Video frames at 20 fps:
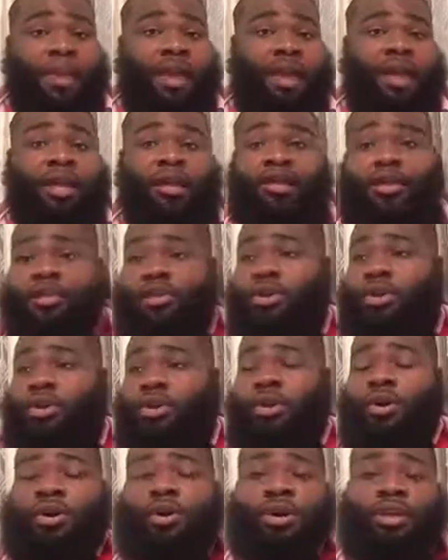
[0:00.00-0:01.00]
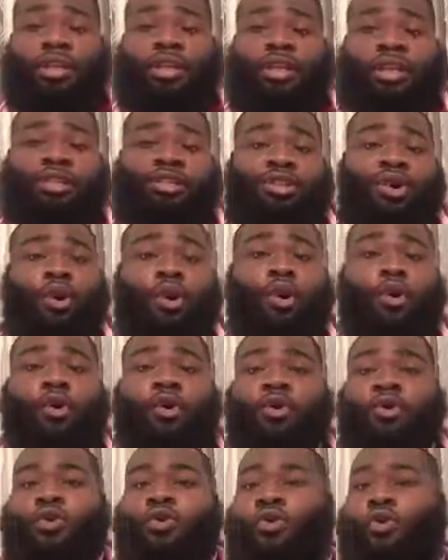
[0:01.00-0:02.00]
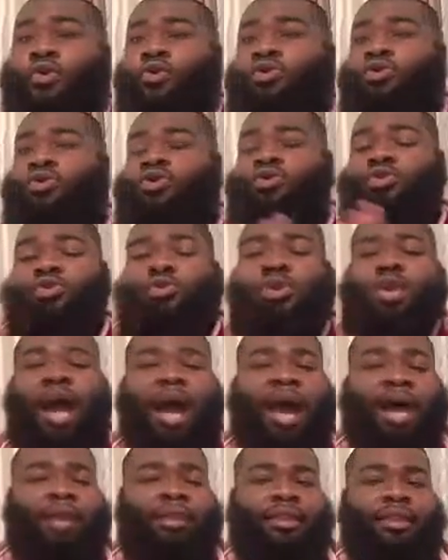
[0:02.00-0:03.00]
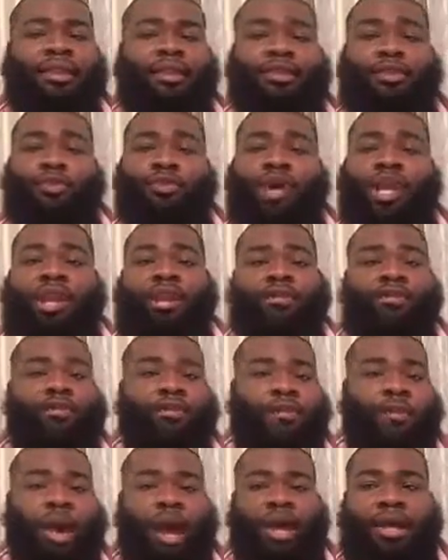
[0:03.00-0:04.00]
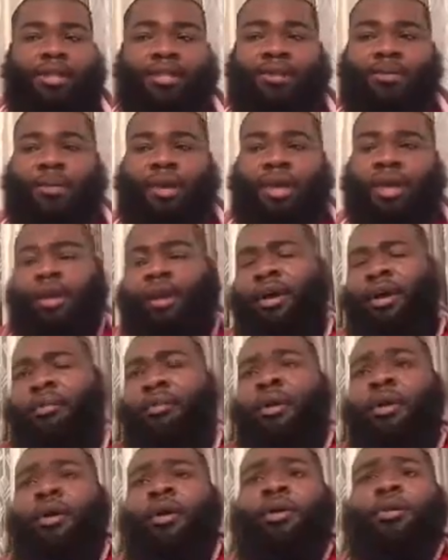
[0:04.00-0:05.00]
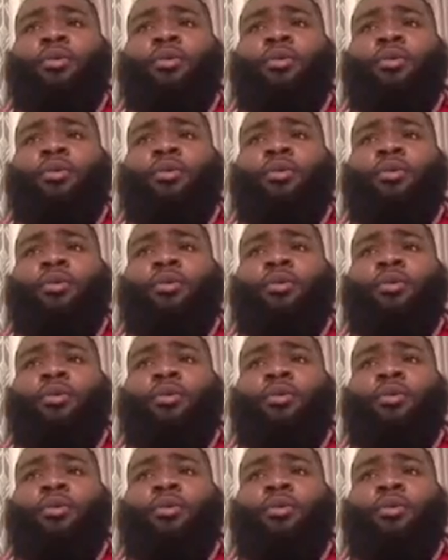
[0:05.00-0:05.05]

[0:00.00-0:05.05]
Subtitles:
Anna's gone. There's a whole new guy there waiting for Wyatt to wake up.